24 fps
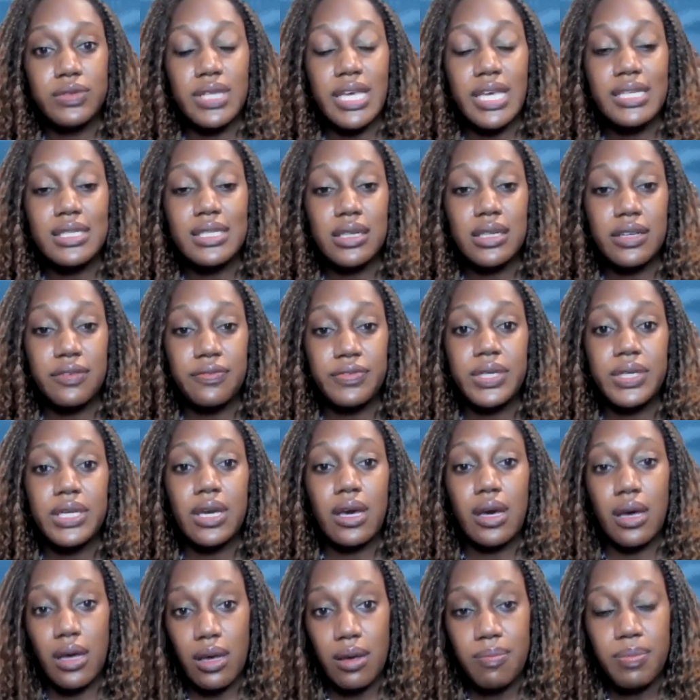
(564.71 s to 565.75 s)
that's
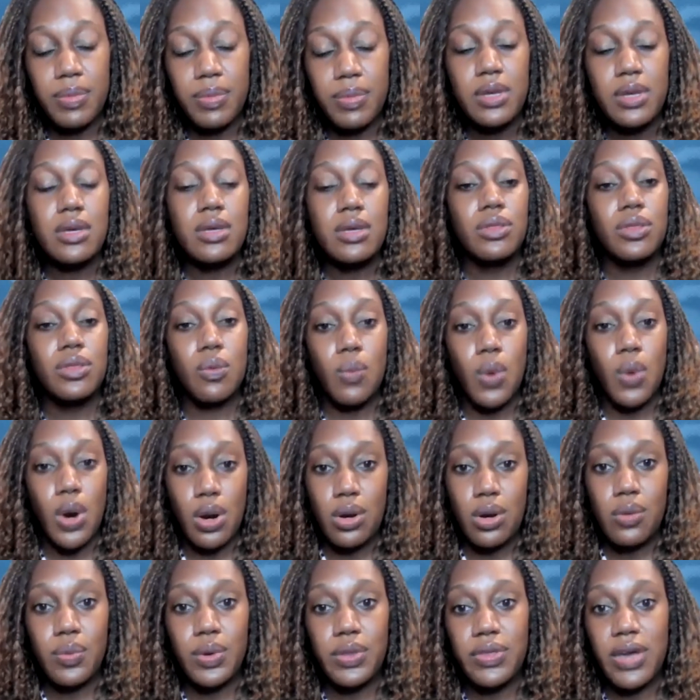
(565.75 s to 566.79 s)
lifting up the
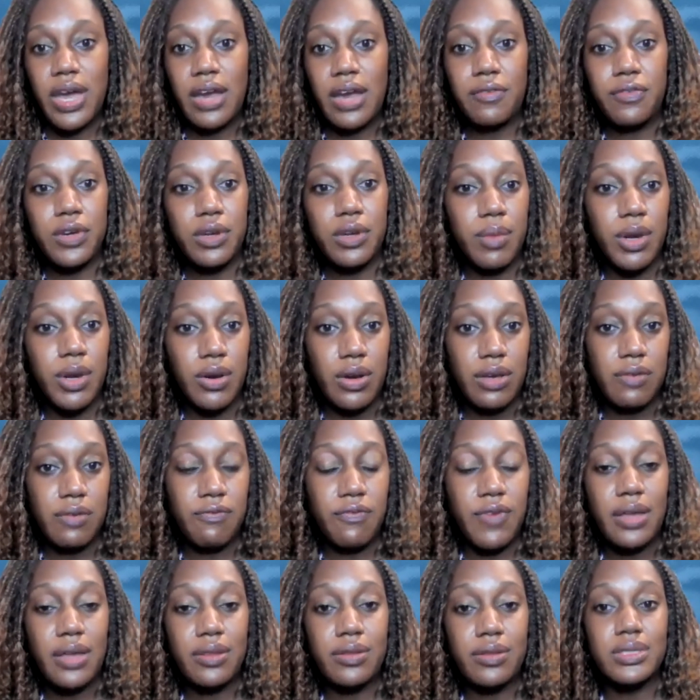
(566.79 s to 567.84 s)
work with African-American
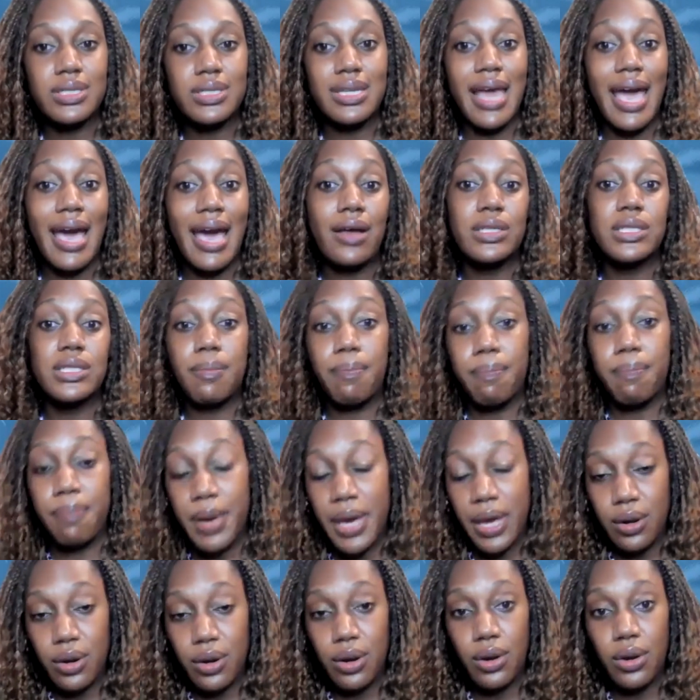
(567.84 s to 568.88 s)
fathers and how to
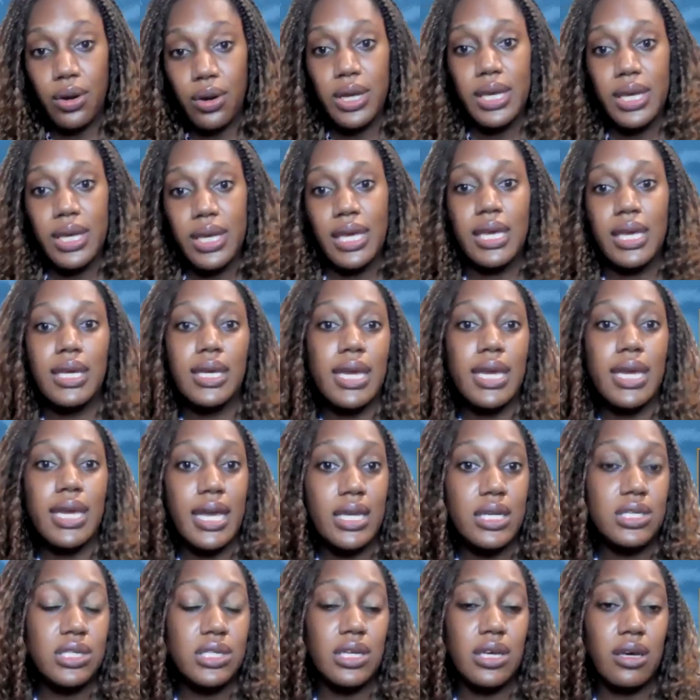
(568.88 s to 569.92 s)
better
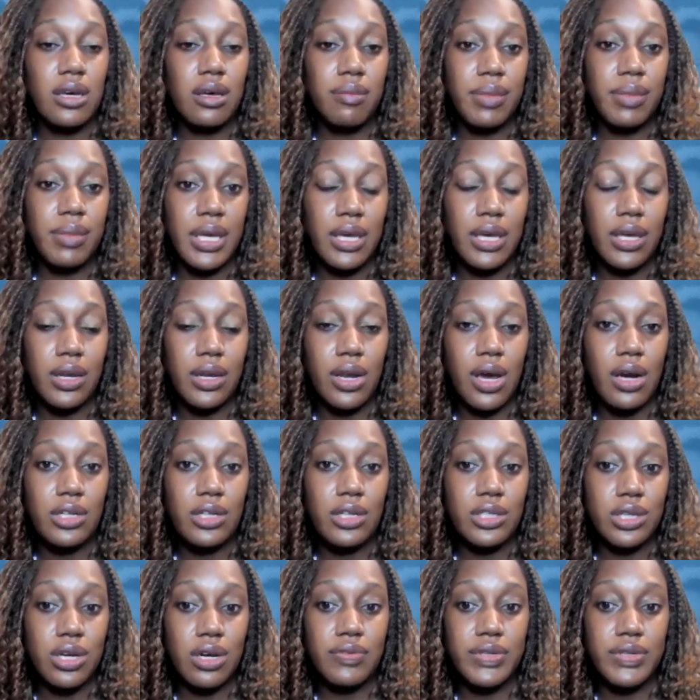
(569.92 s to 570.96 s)
engage them in our
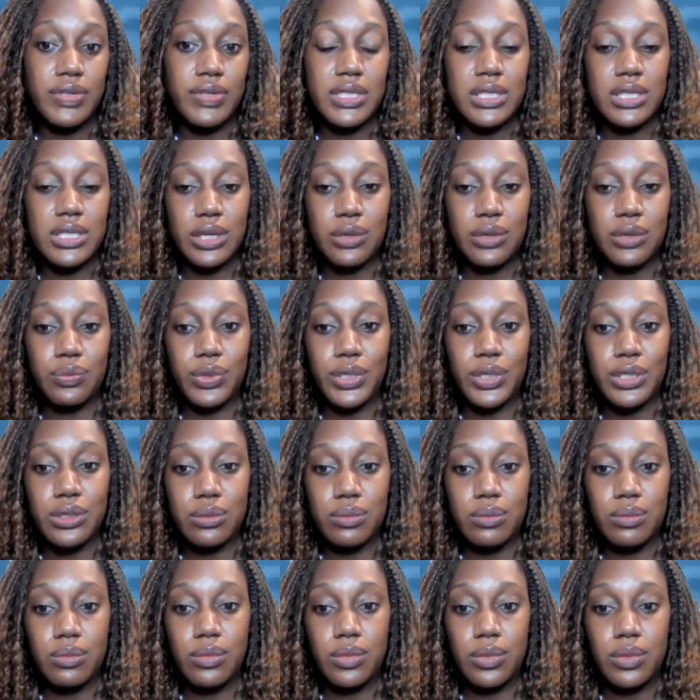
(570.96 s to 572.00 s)
services and
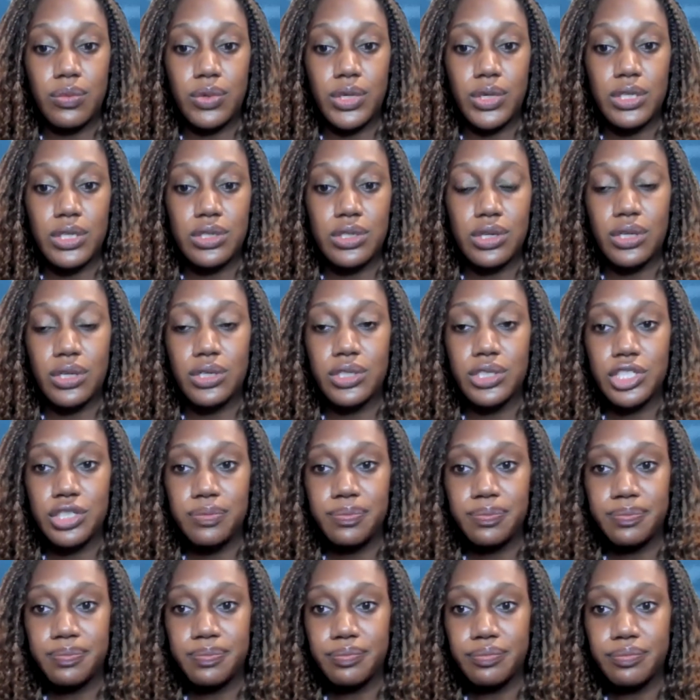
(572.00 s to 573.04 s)

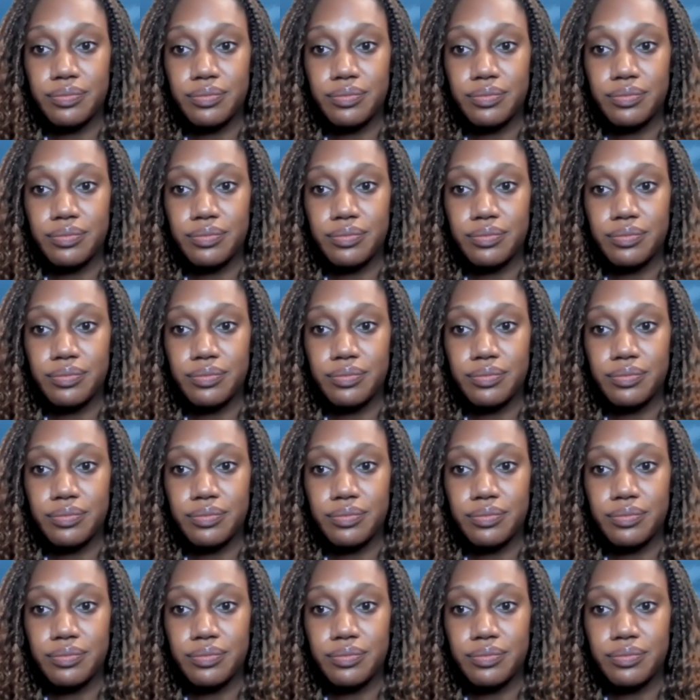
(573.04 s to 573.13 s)
research.